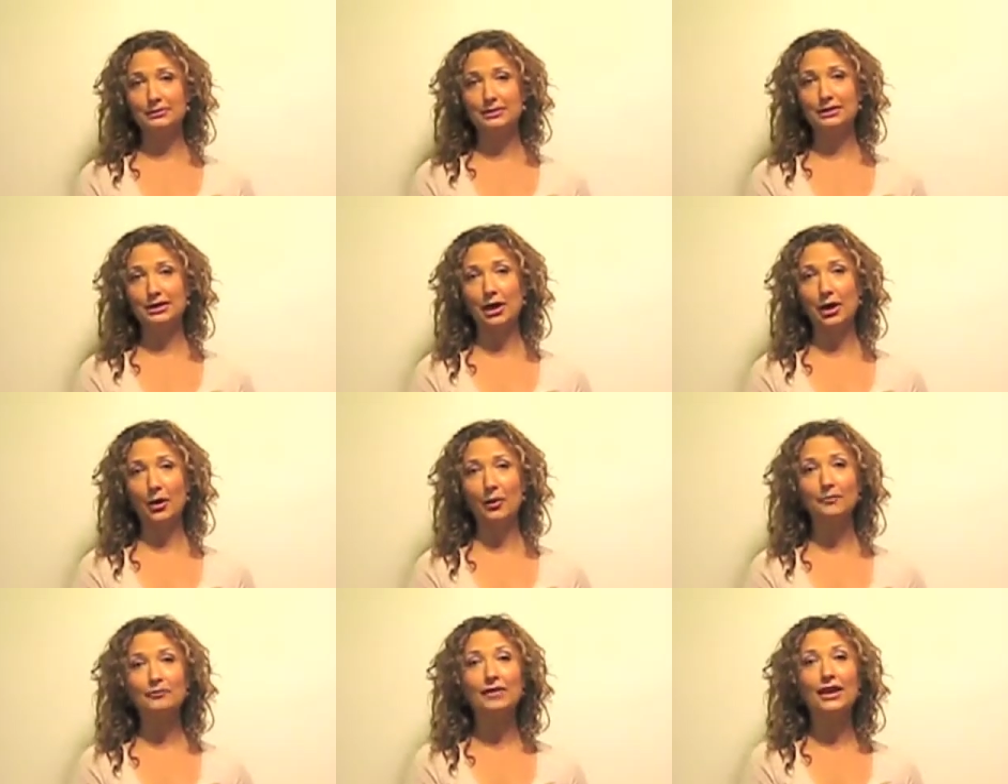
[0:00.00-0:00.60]

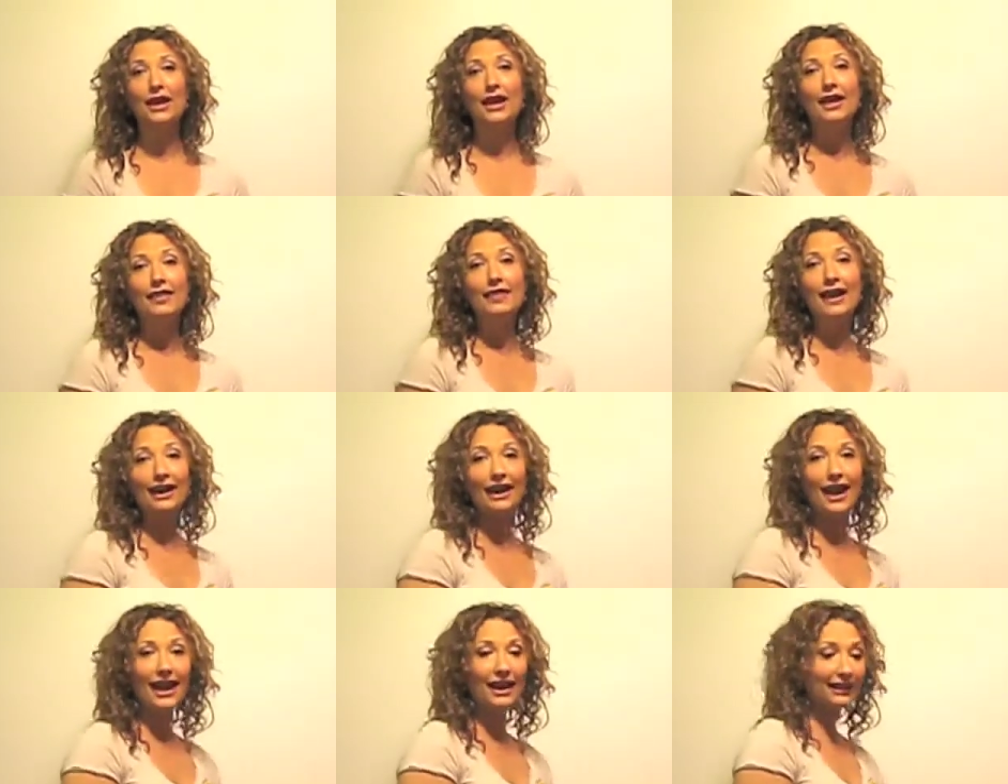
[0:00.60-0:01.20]
So
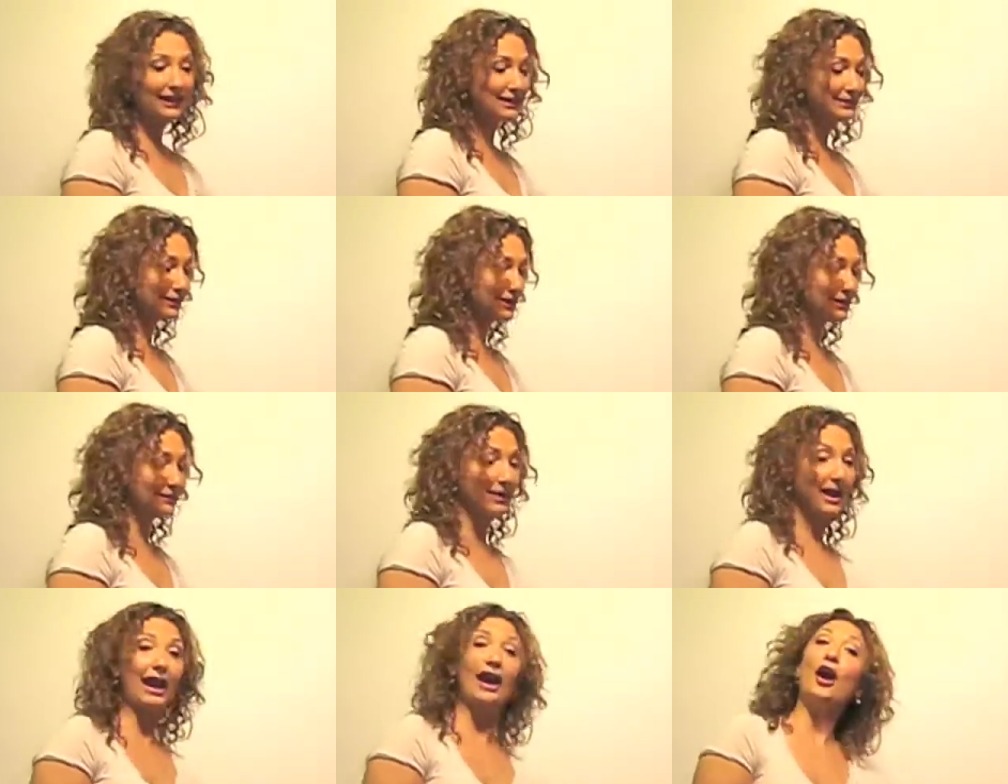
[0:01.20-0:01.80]
that kind of leads me
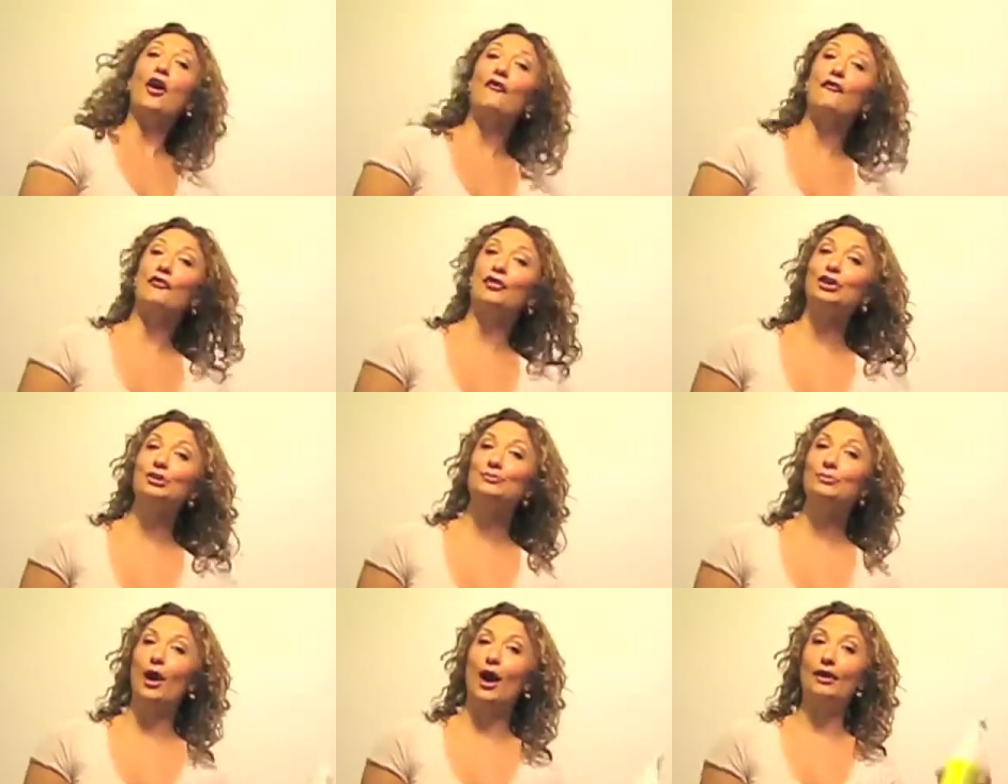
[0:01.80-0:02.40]
into my
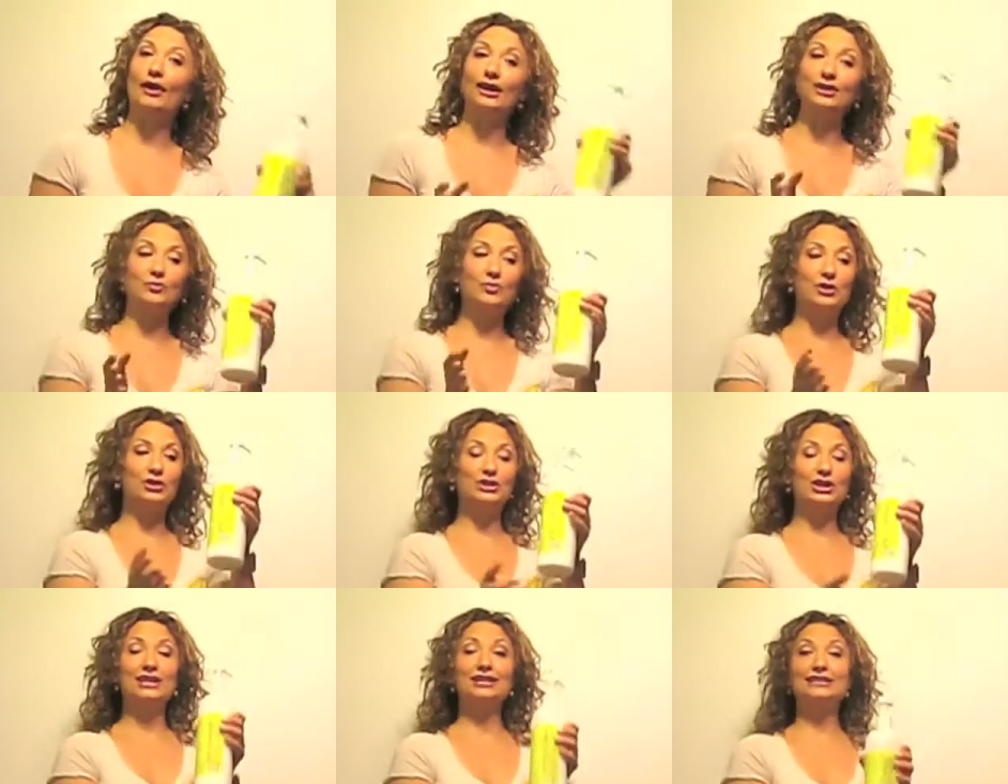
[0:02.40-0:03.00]
first product,
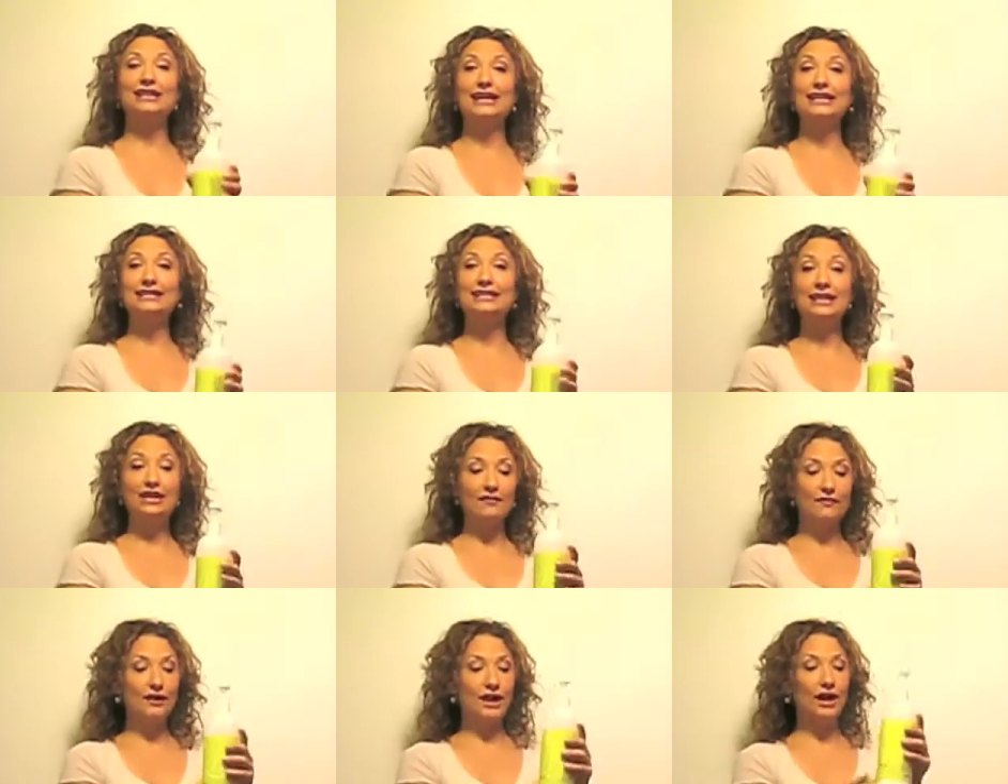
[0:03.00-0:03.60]
which is
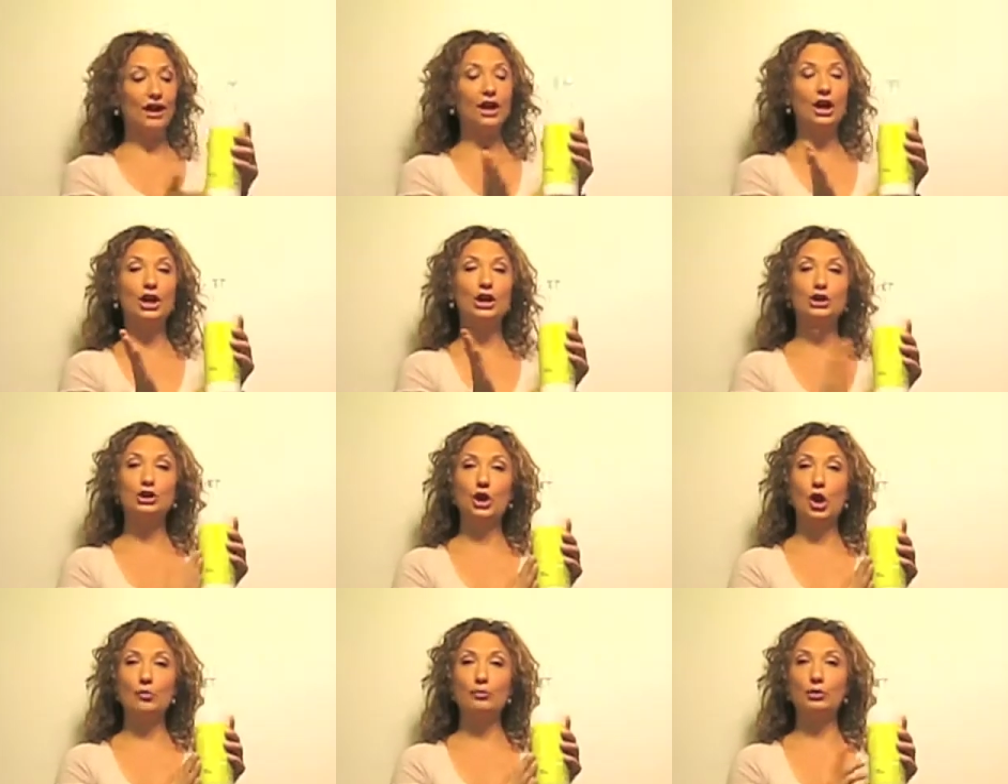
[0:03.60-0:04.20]
Diva
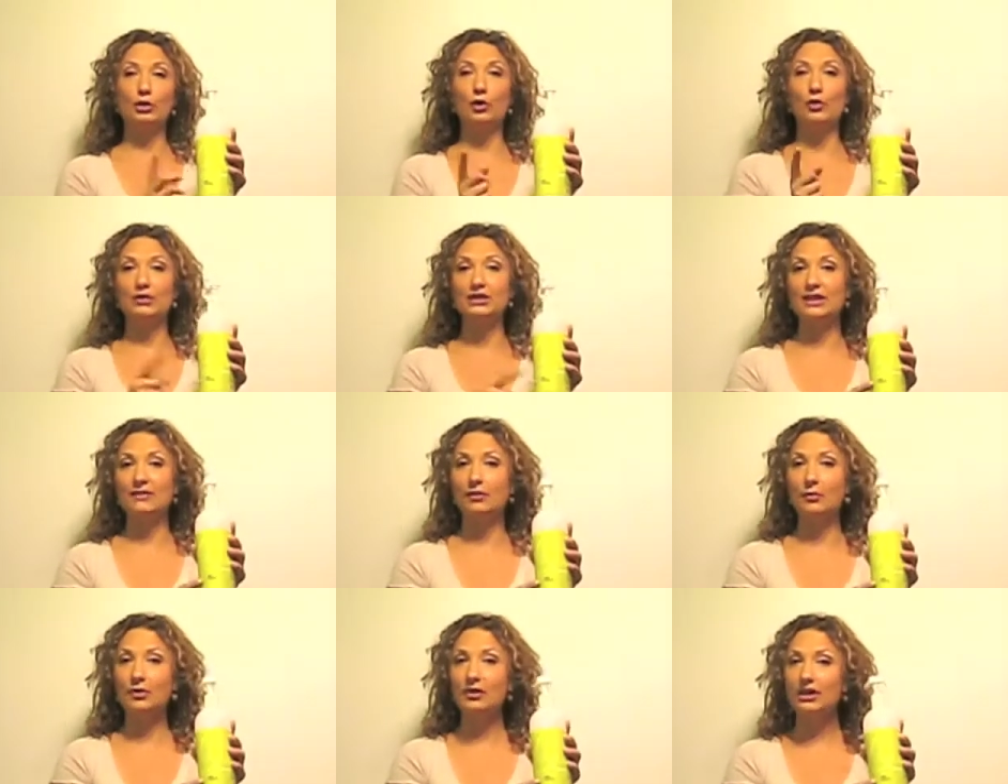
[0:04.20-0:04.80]
No Poo.
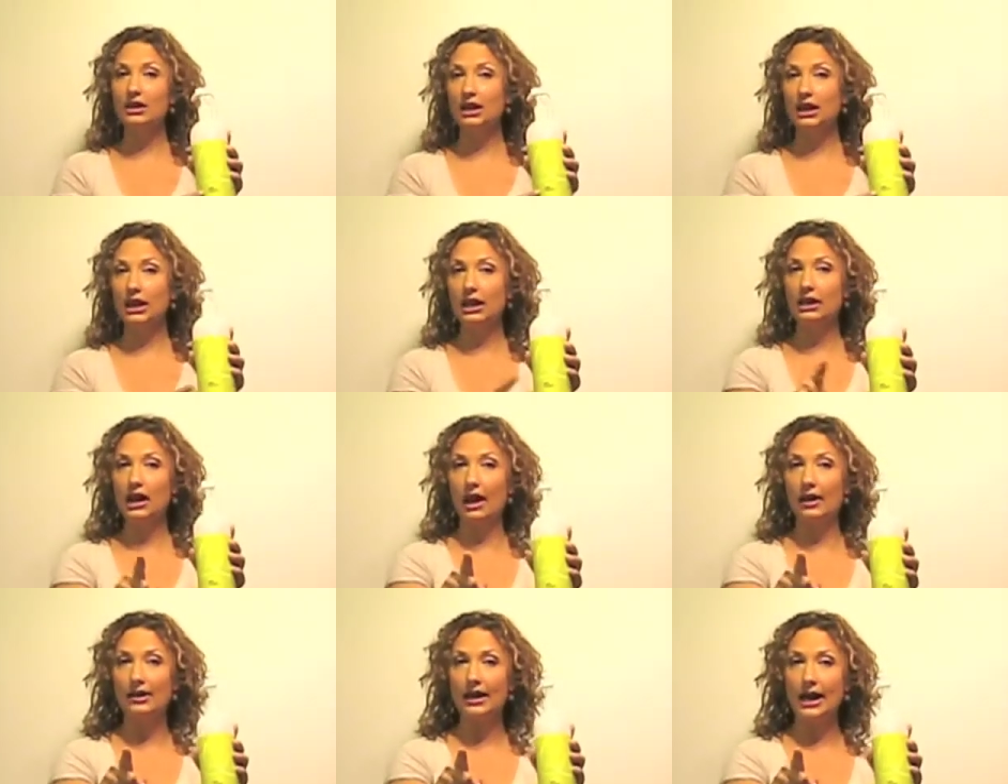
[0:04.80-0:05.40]
Diva with an E,
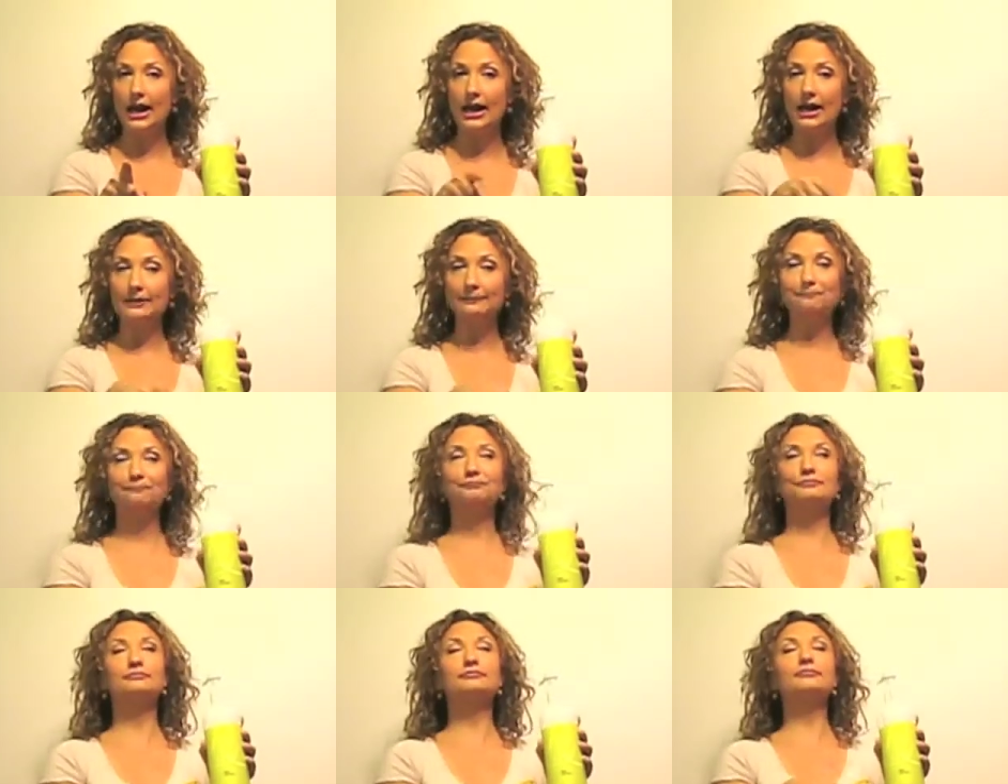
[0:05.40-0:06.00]
not an I.